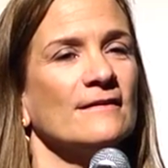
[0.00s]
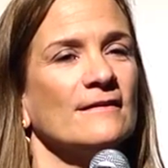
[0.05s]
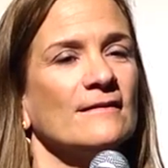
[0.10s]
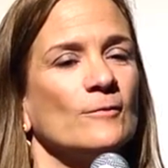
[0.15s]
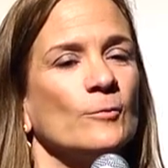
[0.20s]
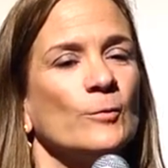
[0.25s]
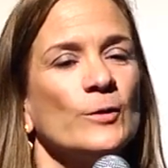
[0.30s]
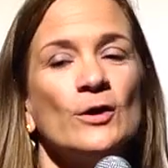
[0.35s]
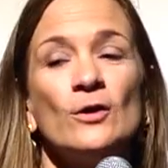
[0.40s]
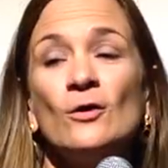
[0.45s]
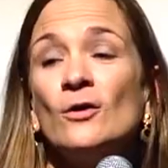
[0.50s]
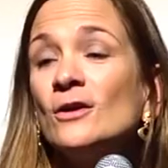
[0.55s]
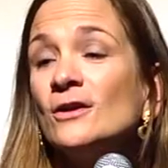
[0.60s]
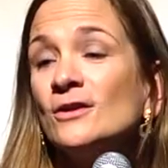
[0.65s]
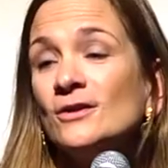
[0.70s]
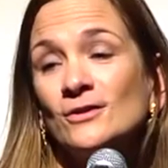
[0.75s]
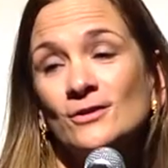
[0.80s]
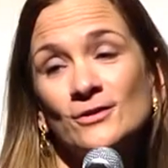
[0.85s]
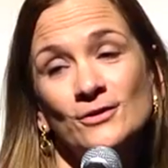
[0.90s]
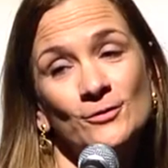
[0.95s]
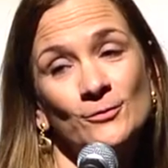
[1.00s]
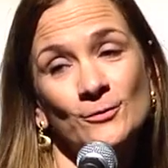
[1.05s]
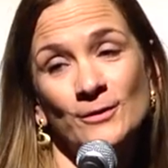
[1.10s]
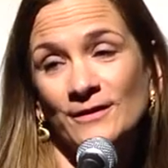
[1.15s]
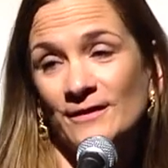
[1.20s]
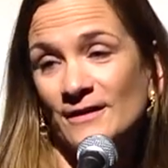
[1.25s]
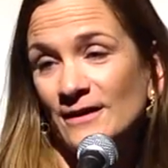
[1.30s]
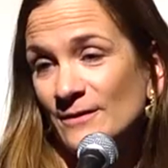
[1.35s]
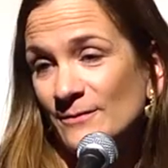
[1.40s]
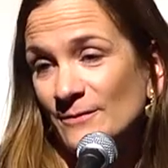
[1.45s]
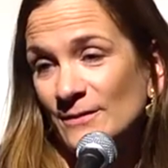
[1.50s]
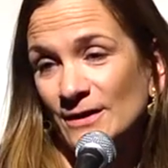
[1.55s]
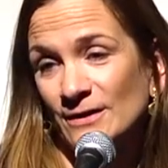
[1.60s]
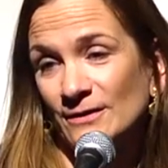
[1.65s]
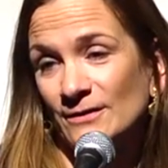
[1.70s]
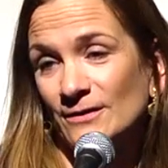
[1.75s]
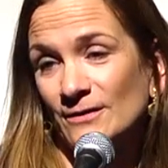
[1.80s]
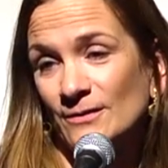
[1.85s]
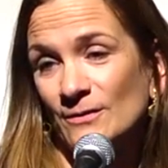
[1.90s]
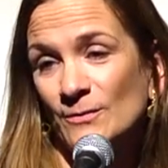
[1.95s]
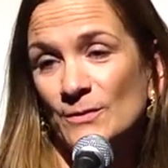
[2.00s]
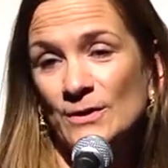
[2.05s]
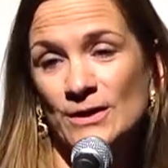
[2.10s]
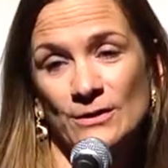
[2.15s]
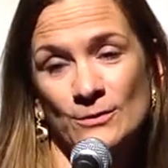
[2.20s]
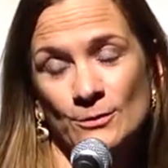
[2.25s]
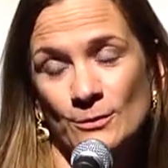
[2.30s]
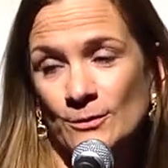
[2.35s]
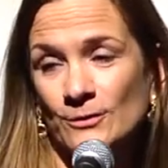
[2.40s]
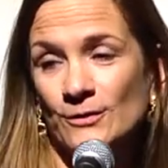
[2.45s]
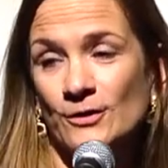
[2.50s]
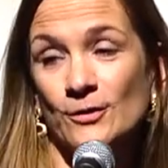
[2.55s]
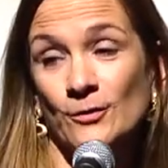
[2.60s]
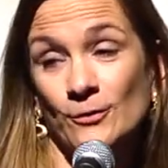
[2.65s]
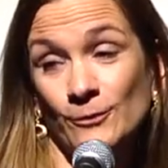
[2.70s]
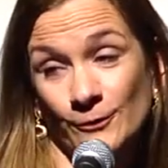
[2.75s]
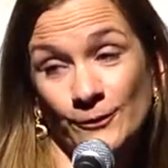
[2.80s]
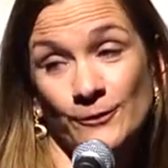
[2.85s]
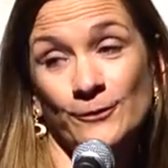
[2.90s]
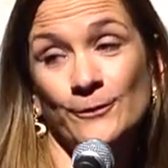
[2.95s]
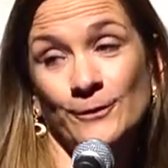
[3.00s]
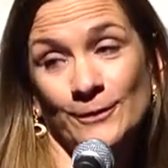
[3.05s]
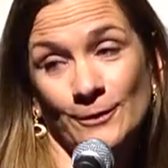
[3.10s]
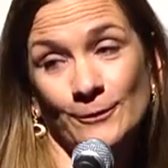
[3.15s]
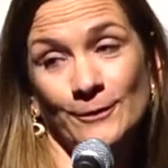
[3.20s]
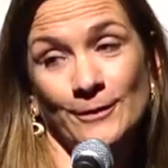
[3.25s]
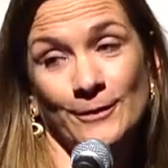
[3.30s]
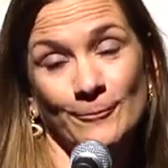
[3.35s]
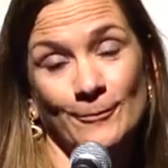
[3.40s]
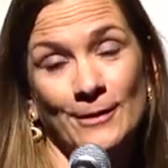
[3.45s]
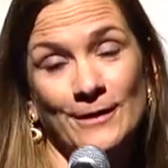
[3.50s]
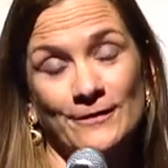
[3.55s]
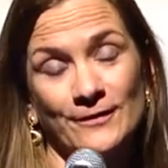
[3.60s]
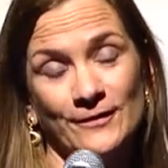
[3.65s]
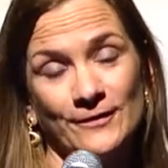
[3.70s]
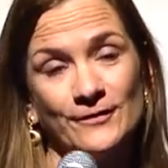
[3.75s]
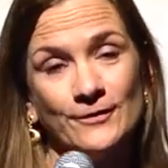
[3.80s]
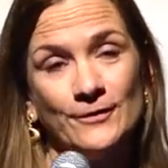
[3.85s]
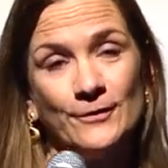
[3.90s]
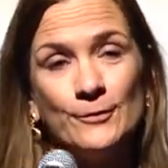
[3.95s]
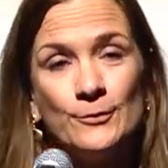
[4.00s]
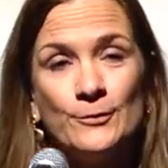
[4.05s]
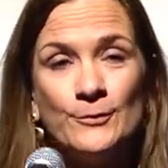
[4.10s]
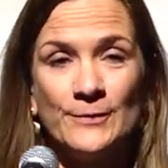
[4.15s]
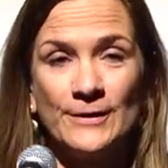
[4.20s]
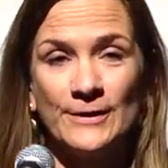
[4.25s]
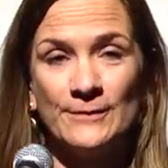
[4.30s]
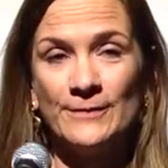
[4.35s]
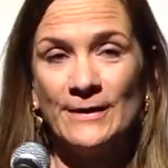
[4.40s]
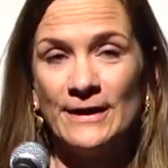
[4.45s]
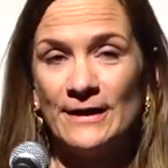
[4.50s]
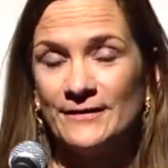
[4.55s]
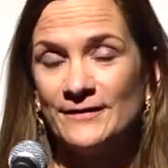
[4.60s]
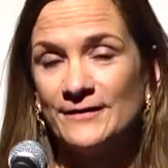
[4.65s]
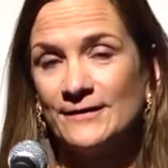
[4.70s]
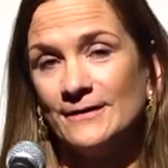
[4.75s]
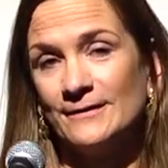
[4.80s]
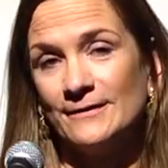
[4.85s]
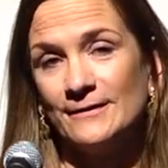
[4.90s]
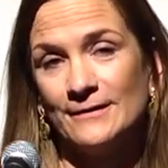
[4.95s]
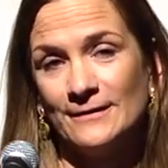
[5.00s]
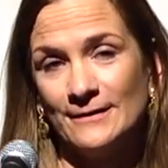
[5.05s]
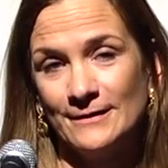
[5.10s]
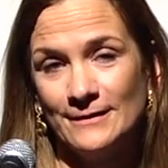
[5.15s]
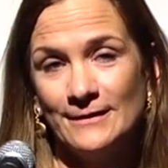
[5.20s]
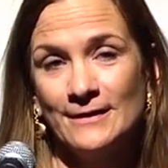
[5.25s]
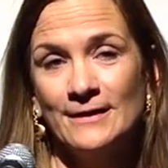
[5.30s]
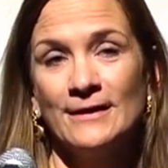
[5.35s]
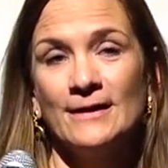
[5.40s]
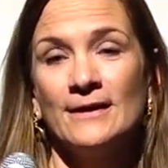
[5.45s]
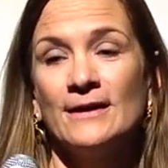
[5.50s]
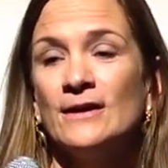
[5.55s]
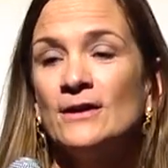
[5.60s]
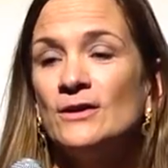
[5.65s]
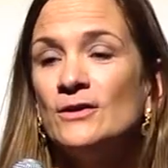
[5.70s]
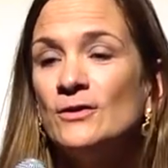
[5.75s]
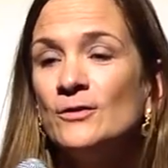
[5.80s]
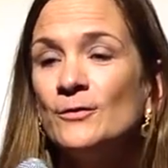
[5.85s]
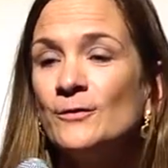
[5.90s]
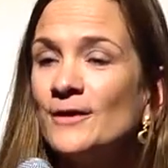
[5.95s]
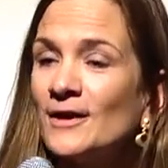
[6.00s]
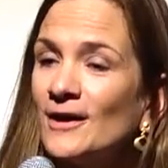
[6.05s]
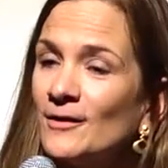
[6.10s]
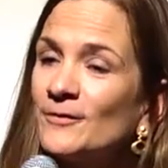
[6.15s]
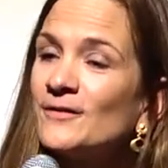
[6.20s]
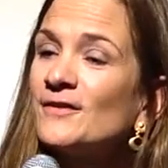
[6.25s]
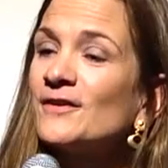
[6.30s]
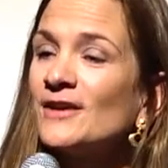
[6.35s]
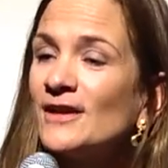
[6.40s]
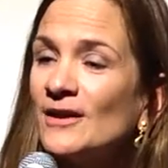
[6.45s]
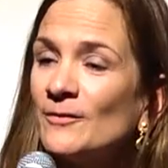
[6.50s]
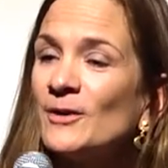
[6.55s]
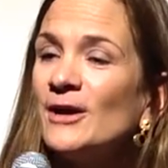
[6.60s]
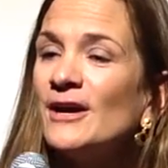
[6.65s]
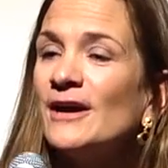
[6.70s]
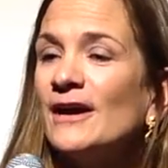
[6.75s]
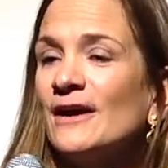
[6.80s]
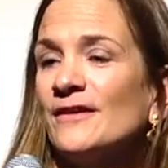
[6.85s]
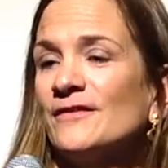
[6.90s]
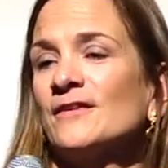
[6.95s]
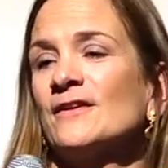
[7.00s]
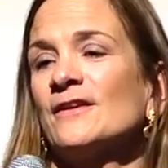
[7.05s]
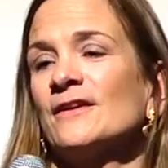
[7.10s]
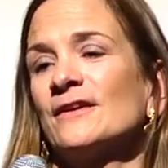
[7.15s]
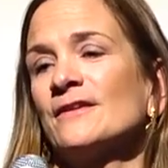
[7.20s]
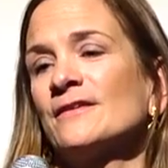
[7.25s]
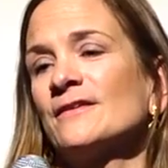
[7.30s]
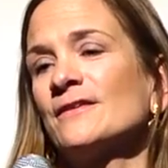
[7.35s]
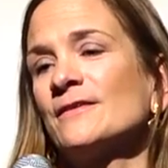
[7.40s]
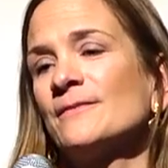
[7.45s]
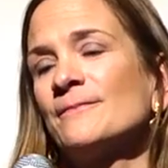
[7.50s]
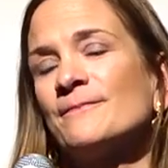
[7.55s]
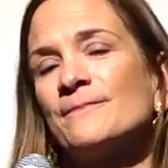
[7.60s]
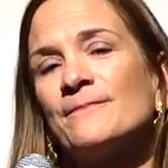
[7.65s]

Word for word: we all knew what that meant. Me and all the girls who had already read this note by passing it on knew that I was going to get my ass kicked.